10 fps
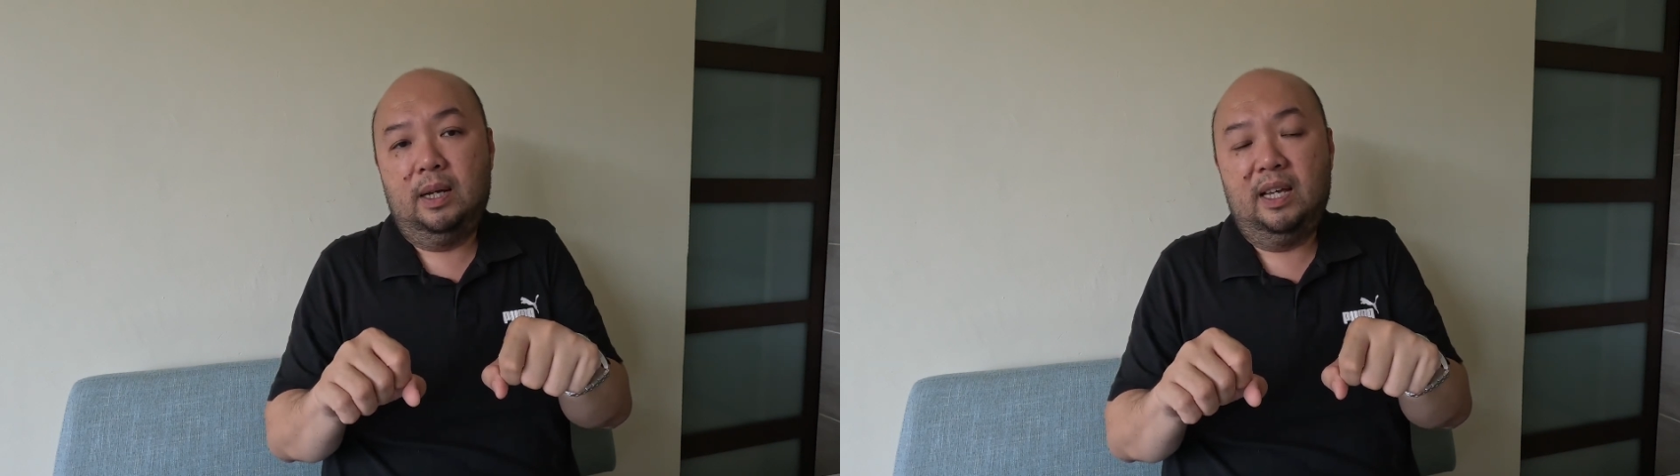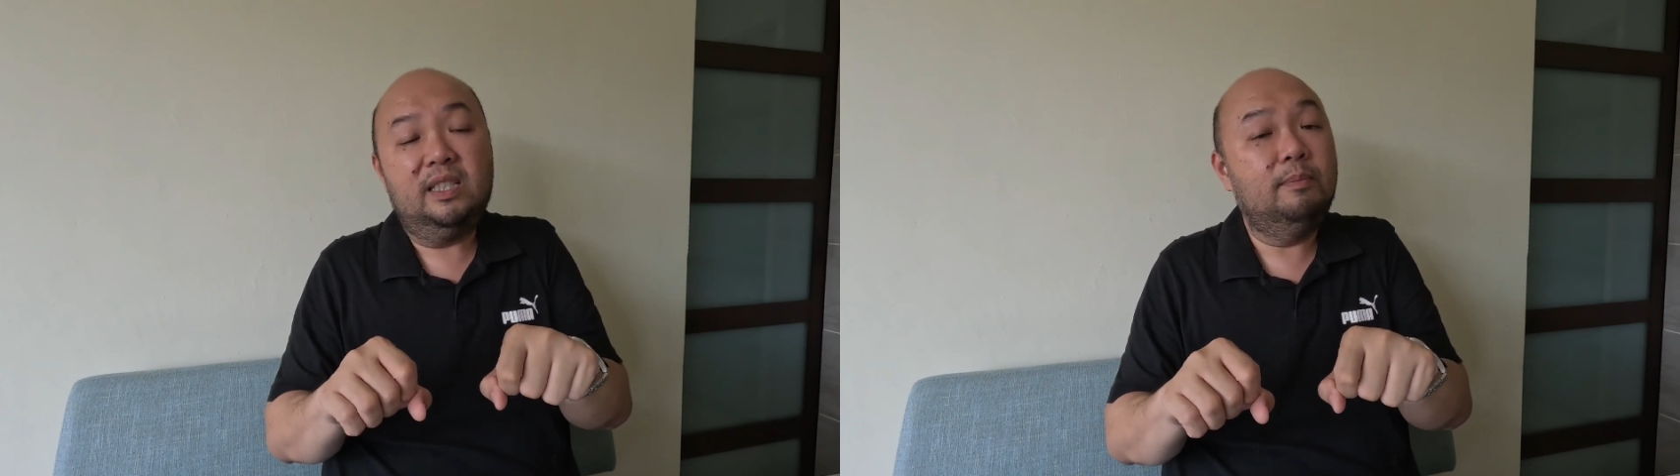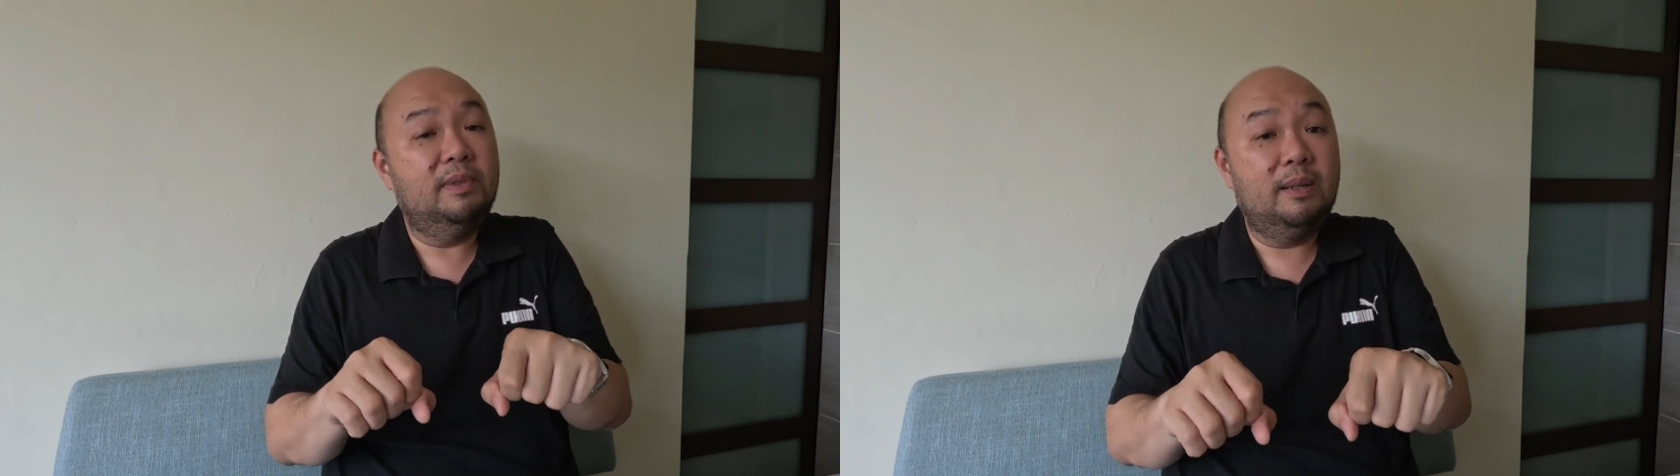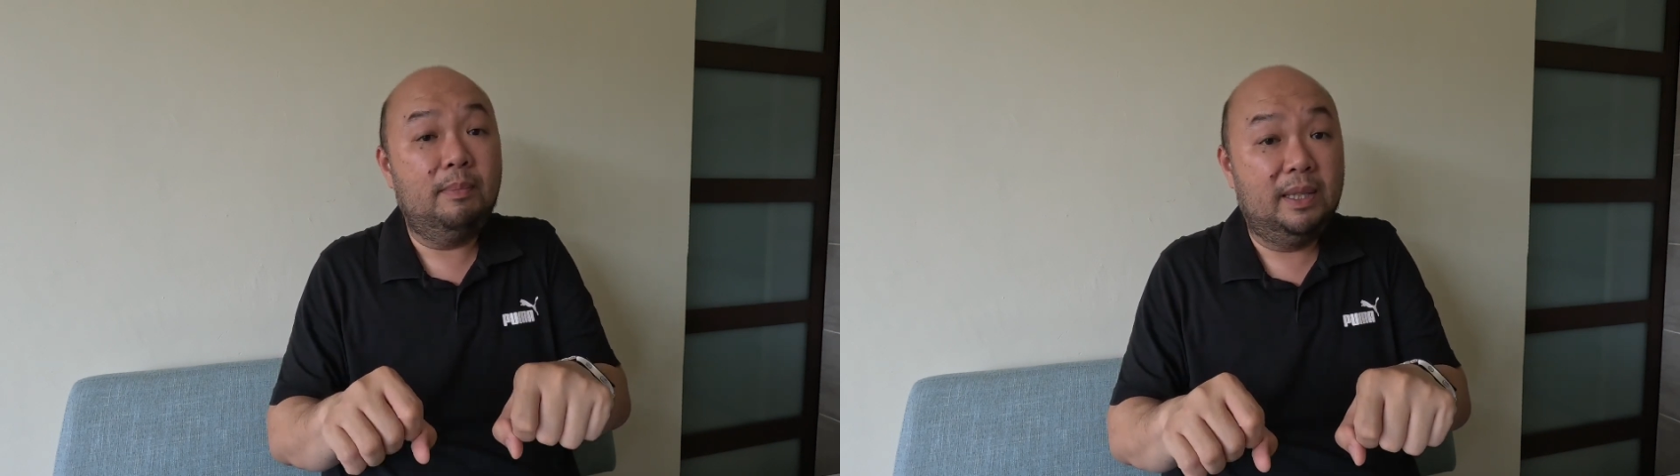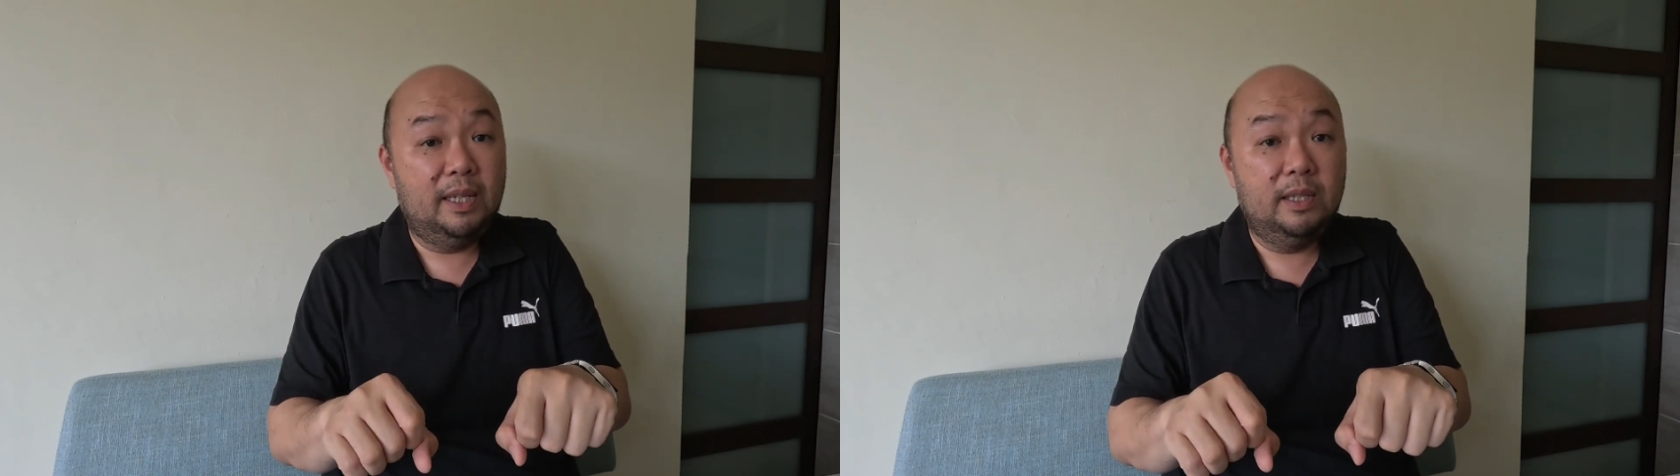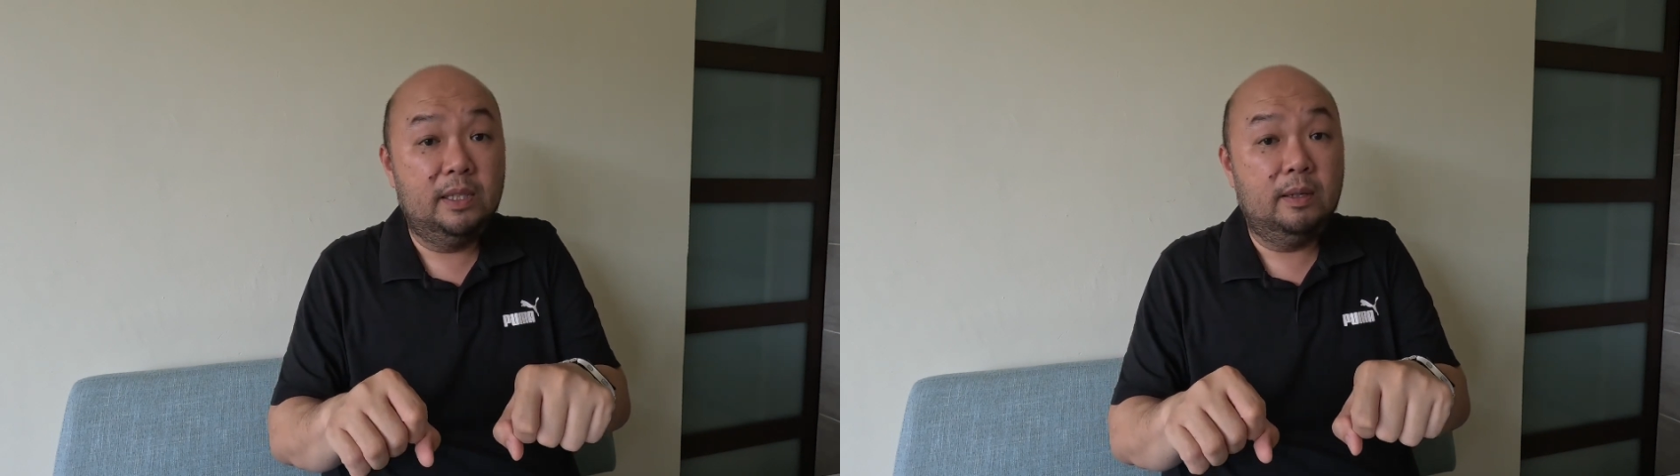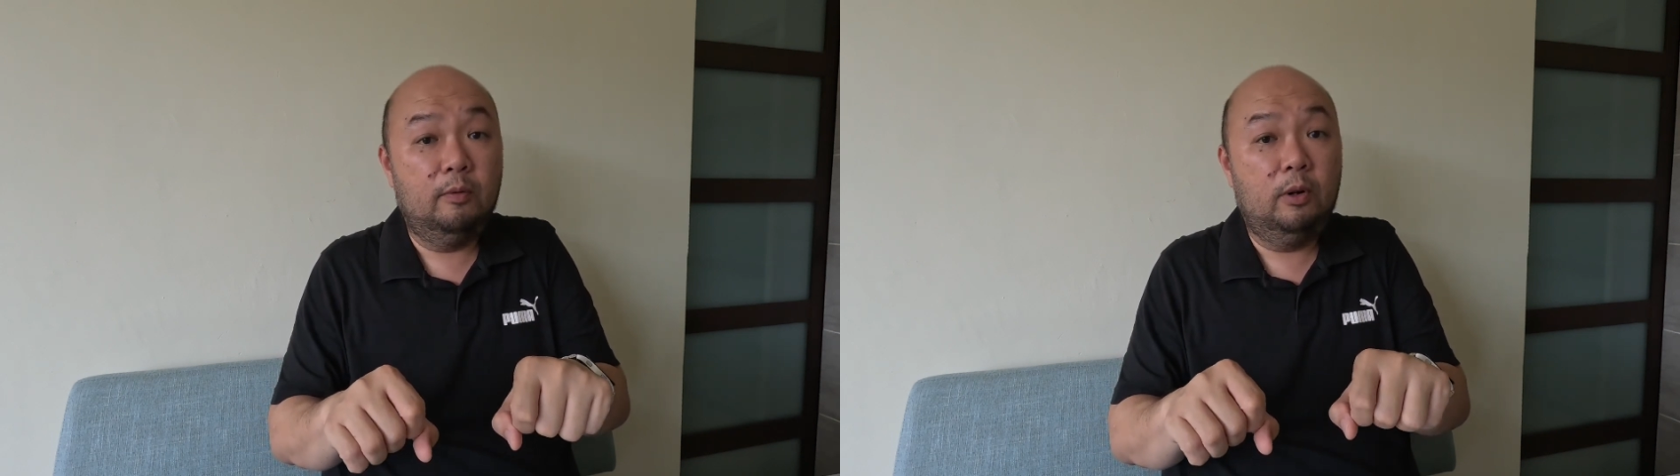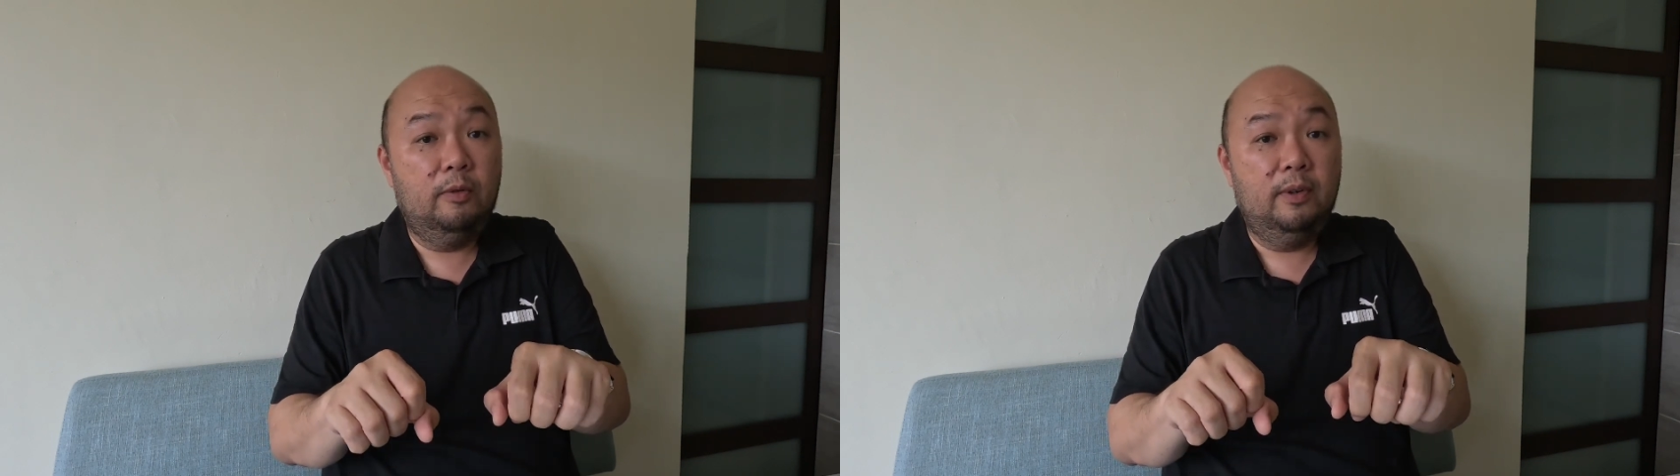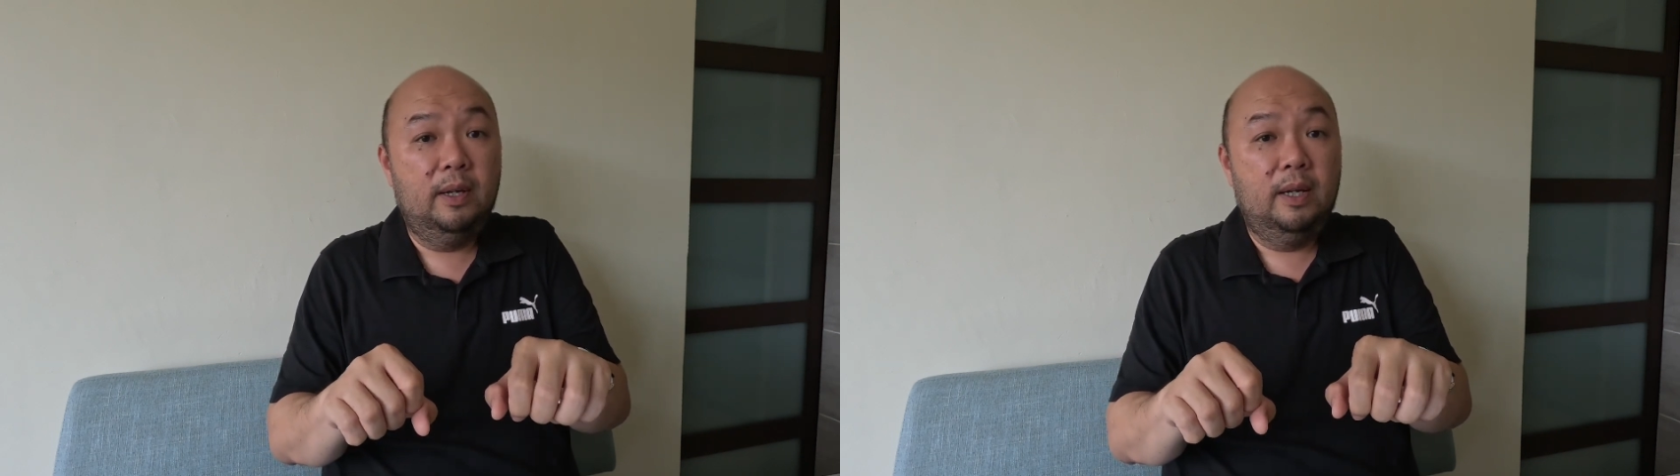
has some maintenance involved.